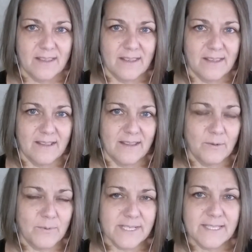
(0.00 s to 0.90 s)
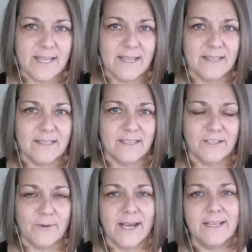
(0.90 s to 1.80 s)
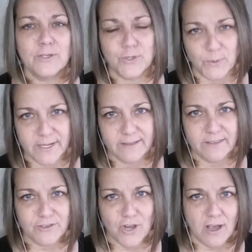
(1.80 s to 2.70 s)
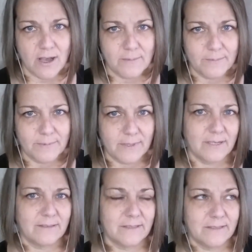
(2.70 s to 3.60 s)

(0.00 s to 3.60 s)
And it was not, I enjoyed the job, or